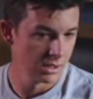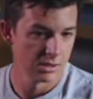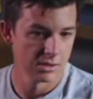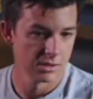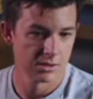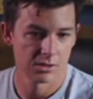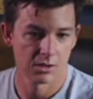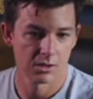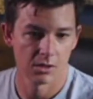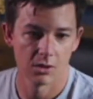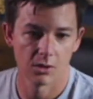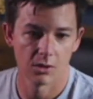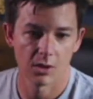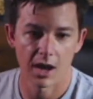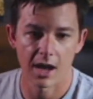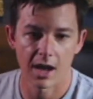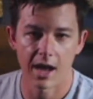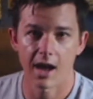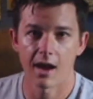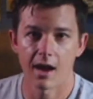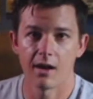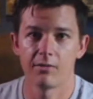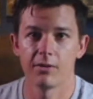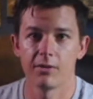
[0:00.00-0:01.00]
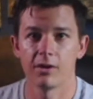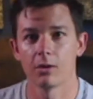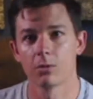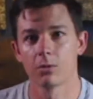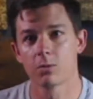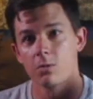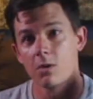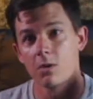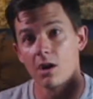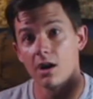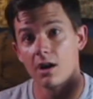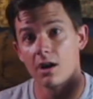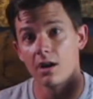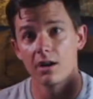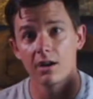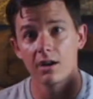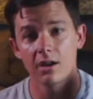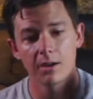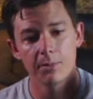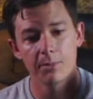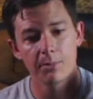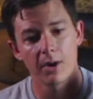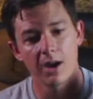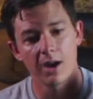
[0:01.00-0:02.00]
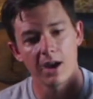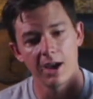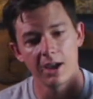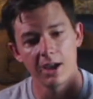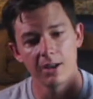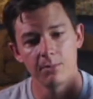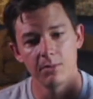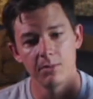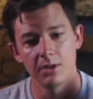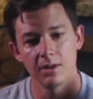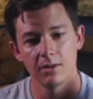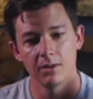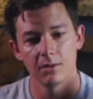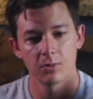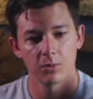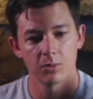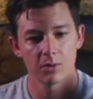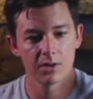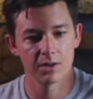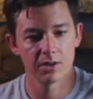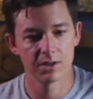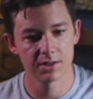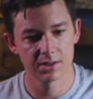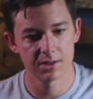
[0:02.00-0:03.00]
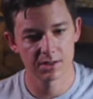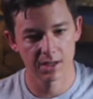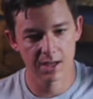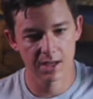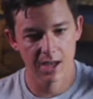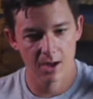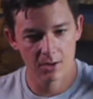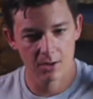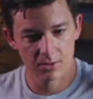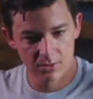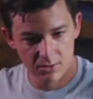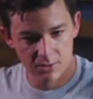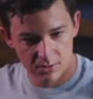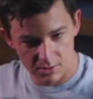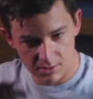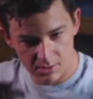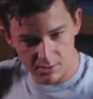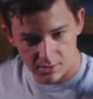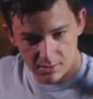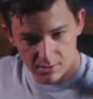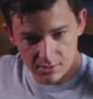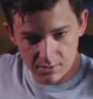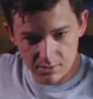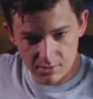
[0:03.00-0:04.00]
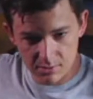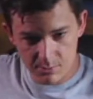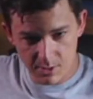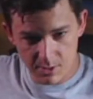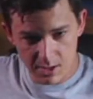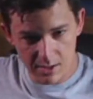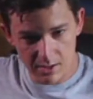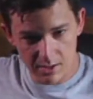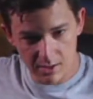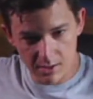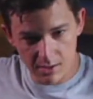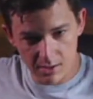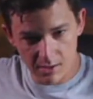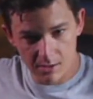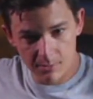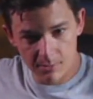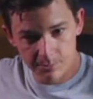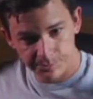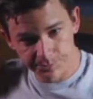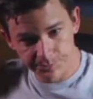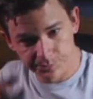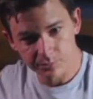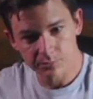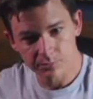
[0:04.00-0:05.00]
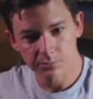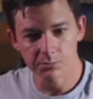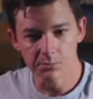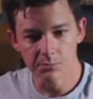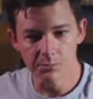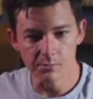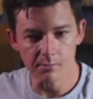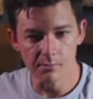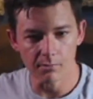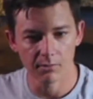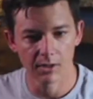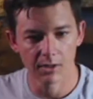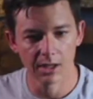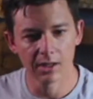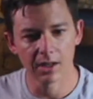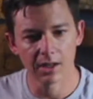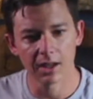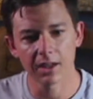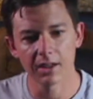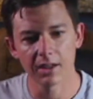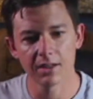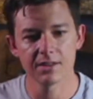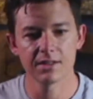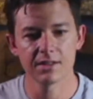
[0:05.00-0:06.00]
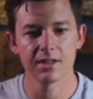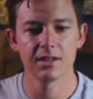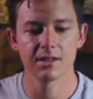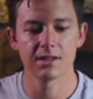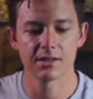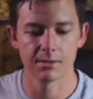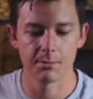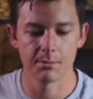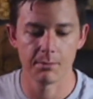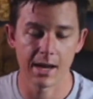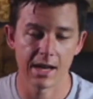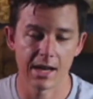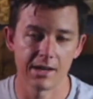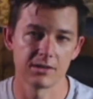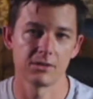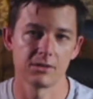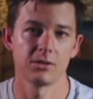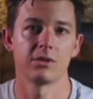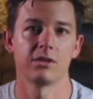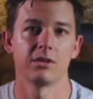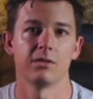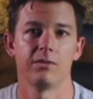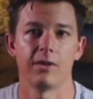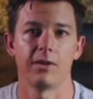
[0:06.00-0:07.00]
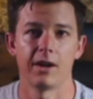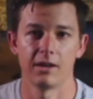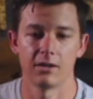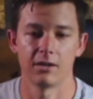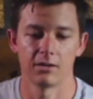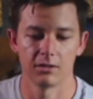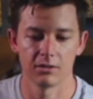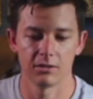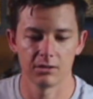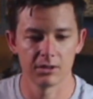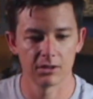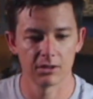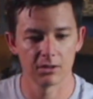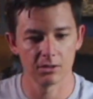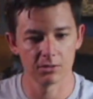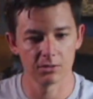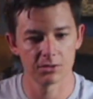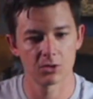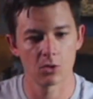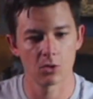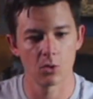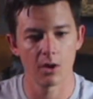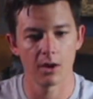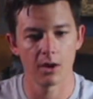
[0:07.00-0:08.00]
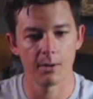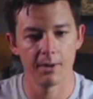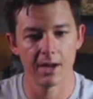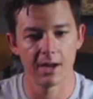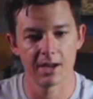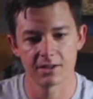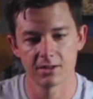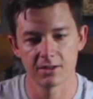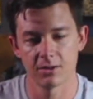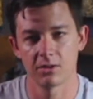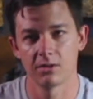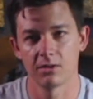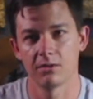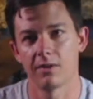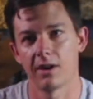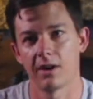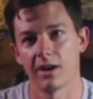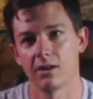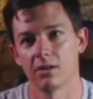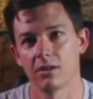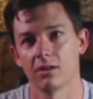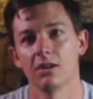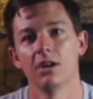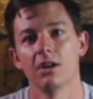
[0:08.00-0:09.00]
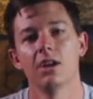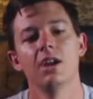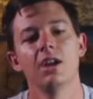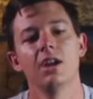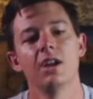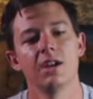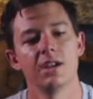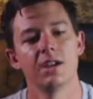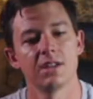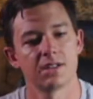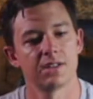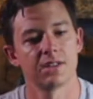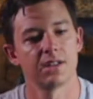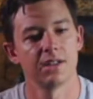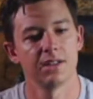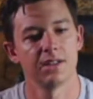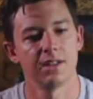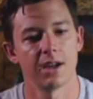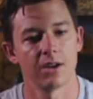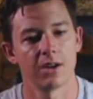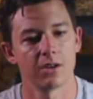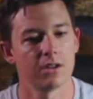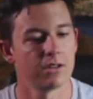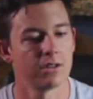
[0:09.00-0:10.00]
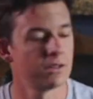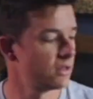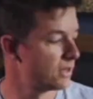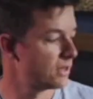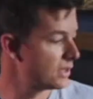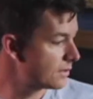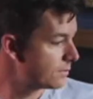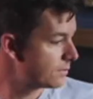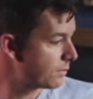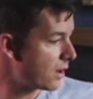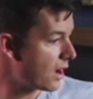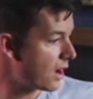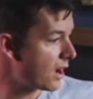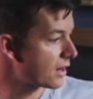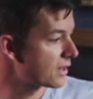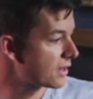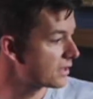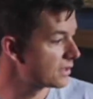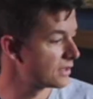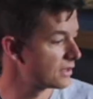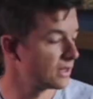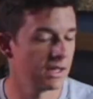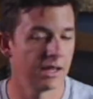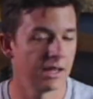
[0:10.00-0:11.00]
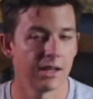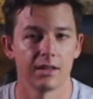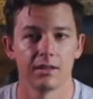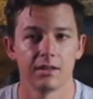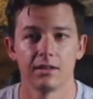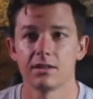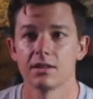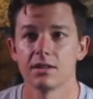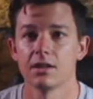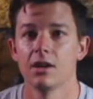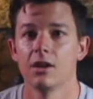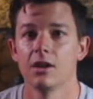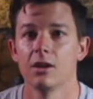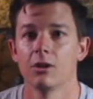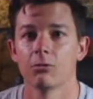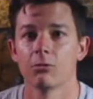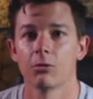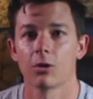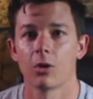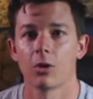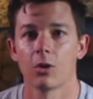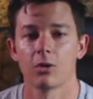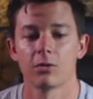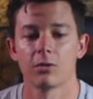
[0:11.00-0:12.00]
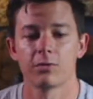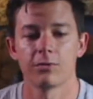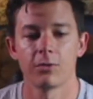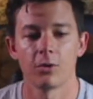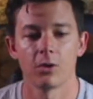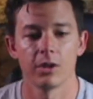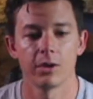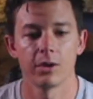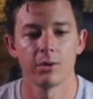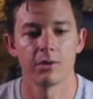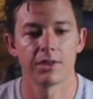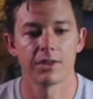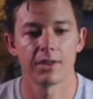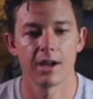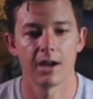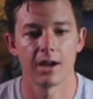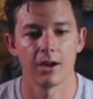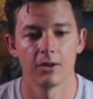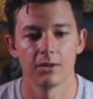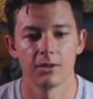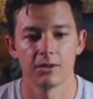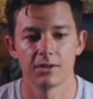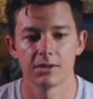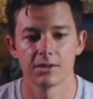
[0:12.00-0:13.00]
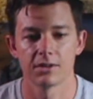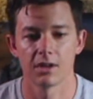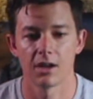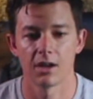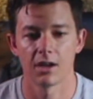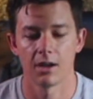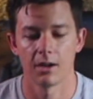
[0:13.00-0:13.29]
So I have a rug behind me where this couch is back here, and I can take some mass-loaded vinyl, little square mass-loaded vinyl, set it down under this box, and record Foley without